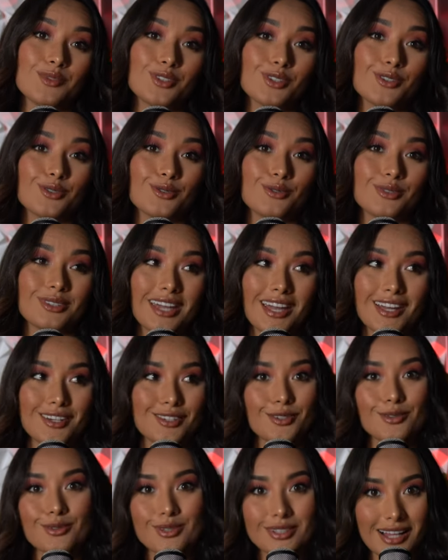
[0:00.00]
to get
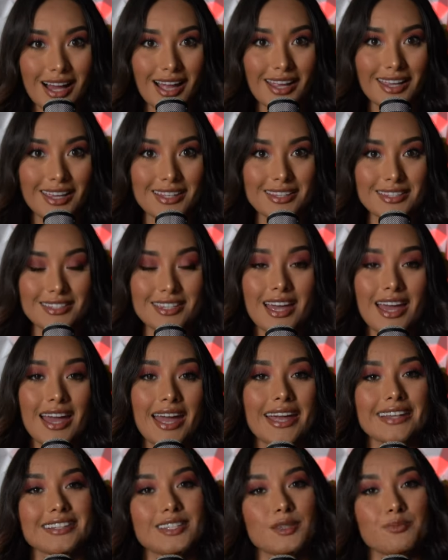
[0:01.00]
new clients
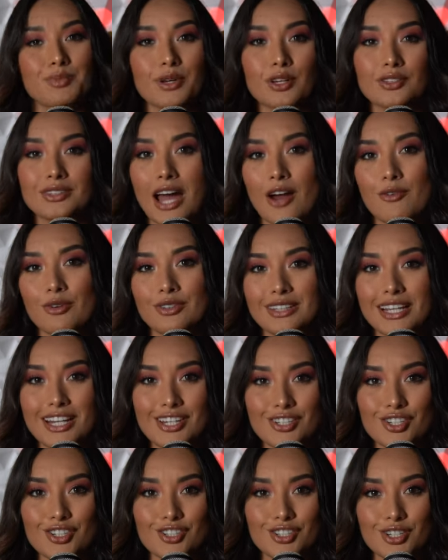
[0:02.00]
and to build that
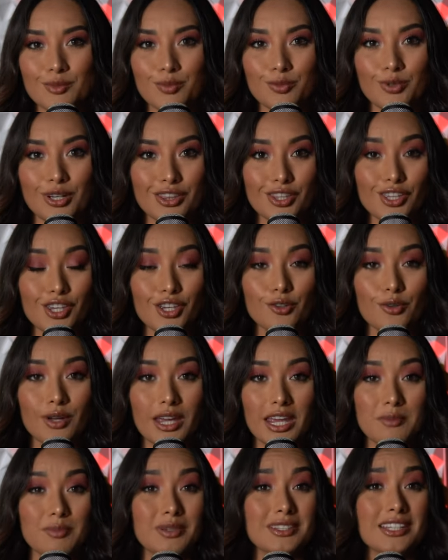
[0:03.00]
relationship with you
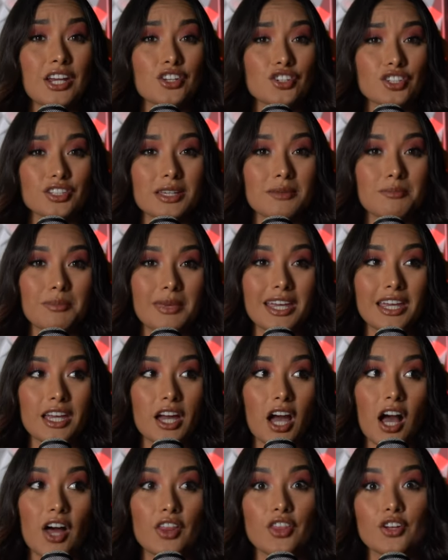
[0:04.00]
and potentially meet
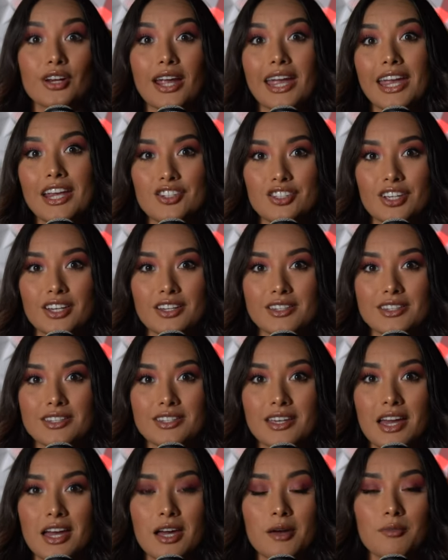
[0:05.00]
other
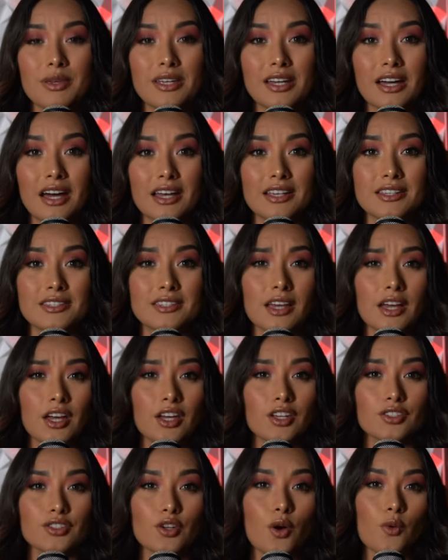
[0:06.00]
agents, because
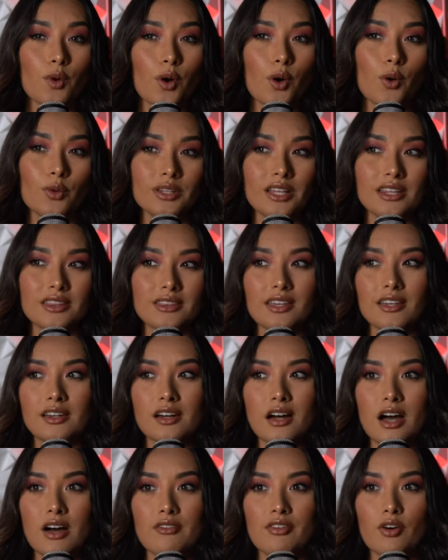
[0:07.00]
don't only think
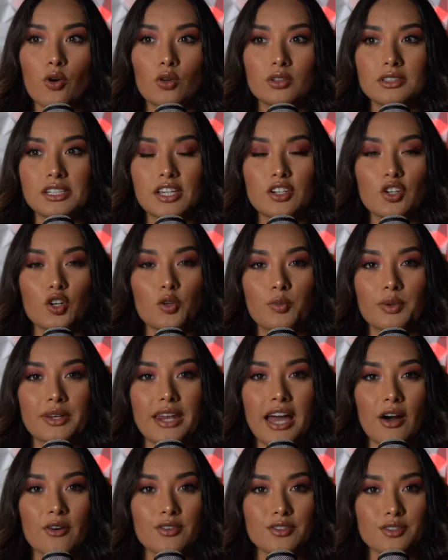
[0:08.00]
of holding an open
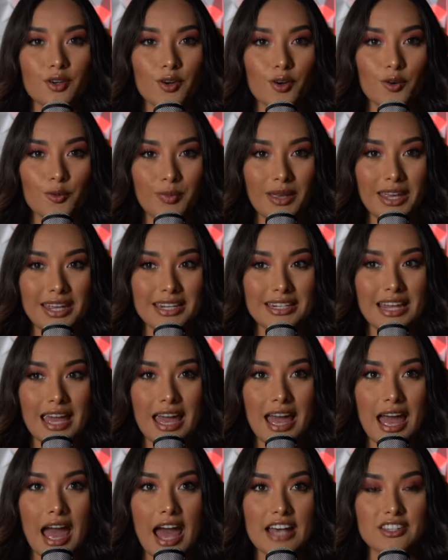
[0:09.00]
house open
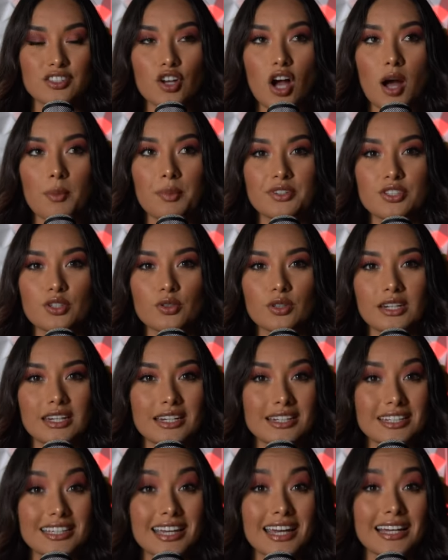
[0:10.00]
as an opportunity
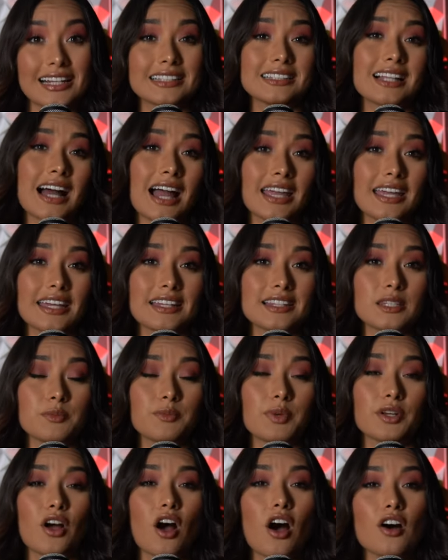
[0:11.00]
to get clients,
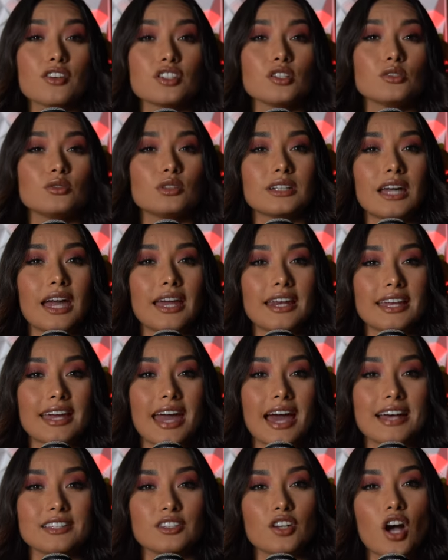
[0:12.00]
but also look at it
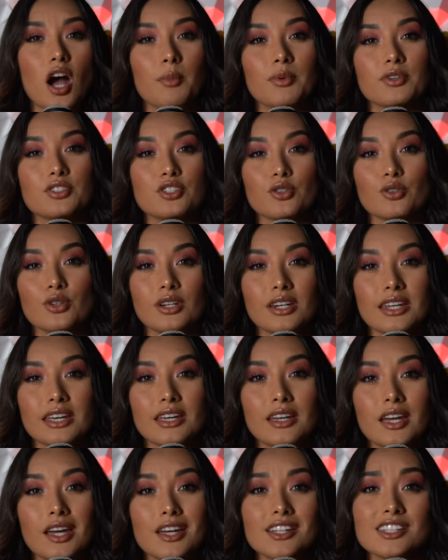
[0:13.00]
as an
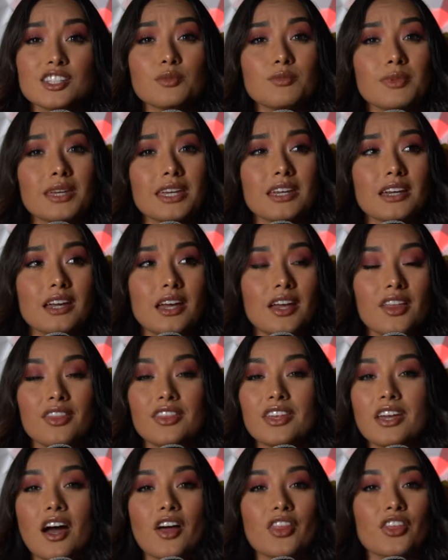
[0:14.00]
opportunity to meet
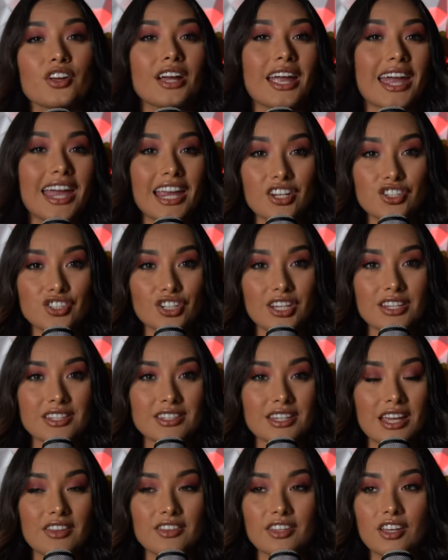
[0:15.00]
the other
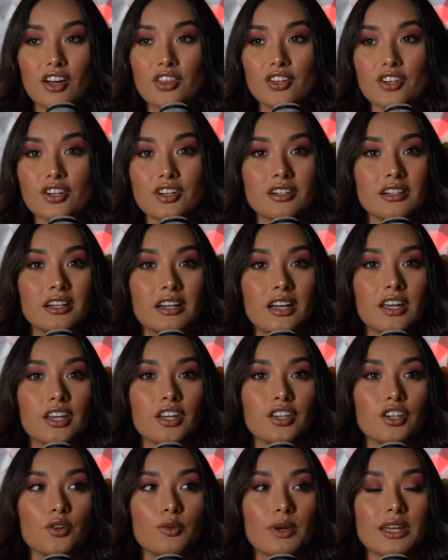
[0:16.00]
agents and the other,
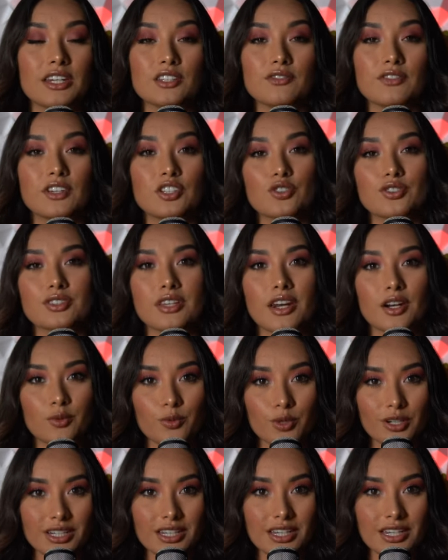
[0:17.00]
you know, individuals that are
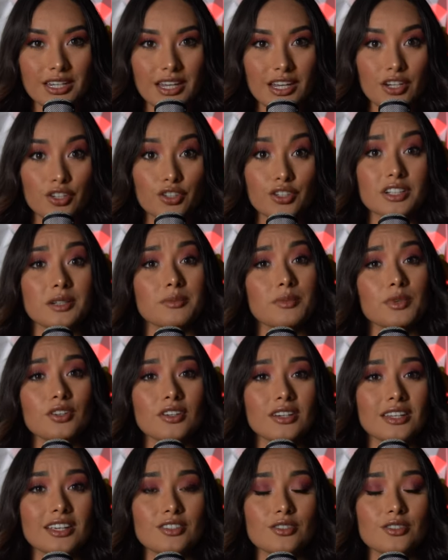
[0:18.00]
working in your community.